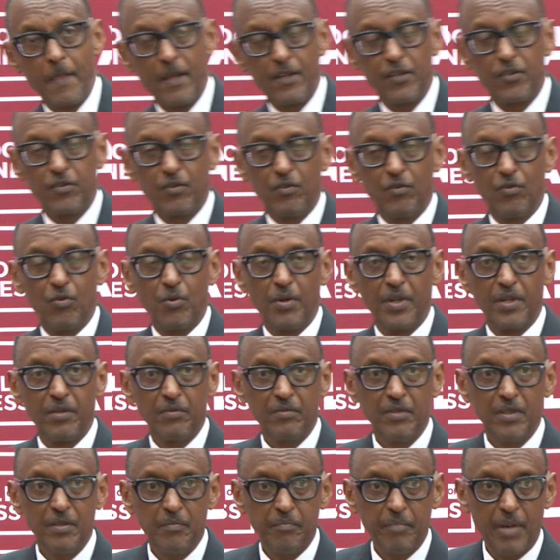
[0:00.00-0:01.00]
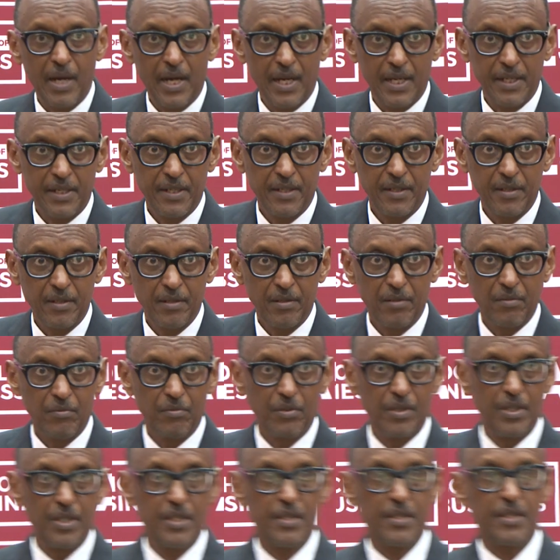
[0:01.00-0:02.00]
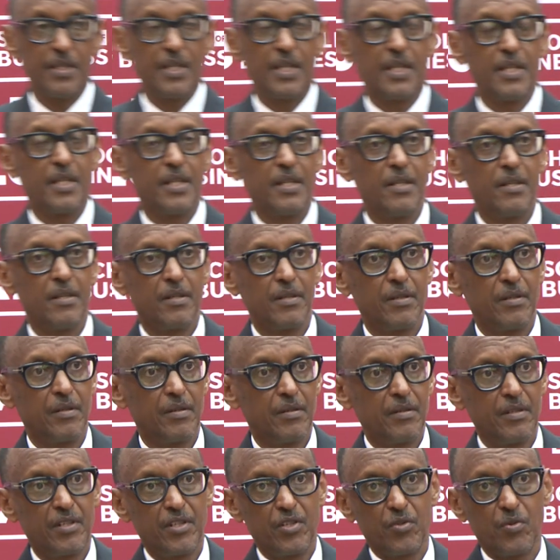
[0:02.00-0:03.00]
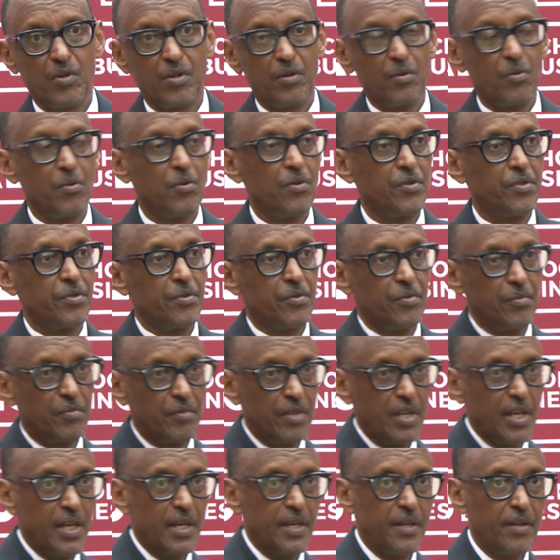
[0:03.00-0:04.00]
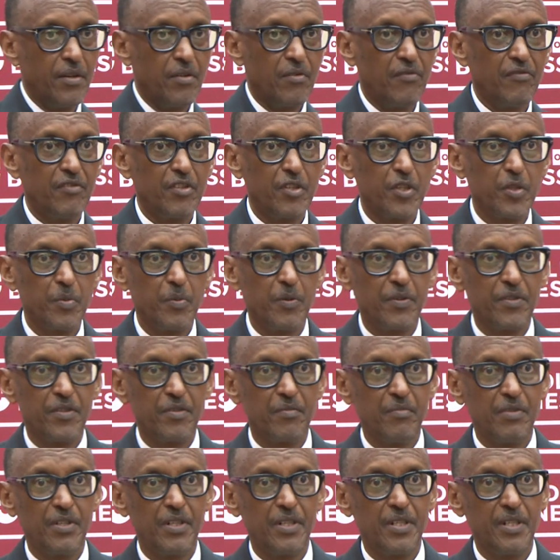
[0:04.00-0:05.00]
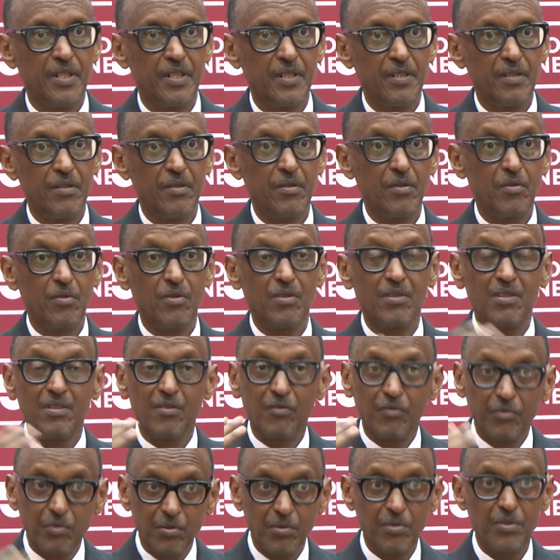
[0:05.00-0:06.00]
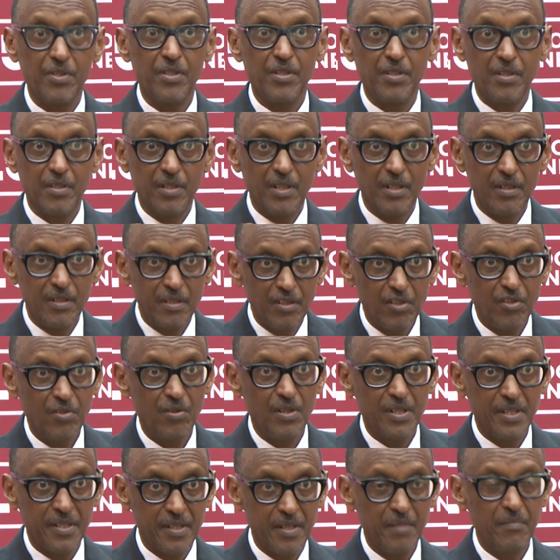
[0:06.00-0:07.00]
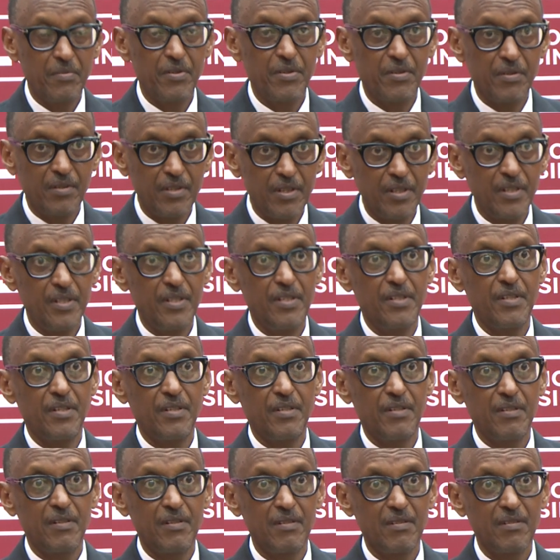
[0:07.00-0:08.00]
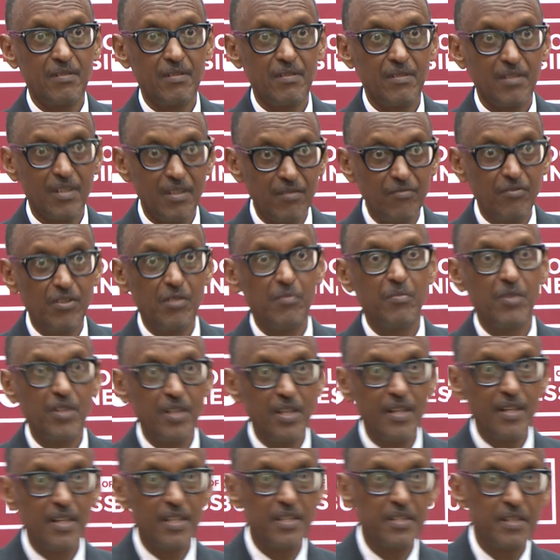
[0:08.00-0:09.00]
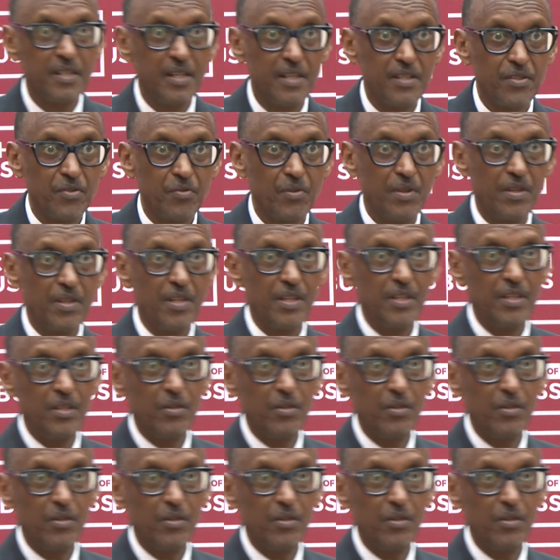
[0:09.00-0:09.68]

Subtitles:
So when we part ways and each one goes to the area of responsibilities, of course, the initial assumption is everybody understands what they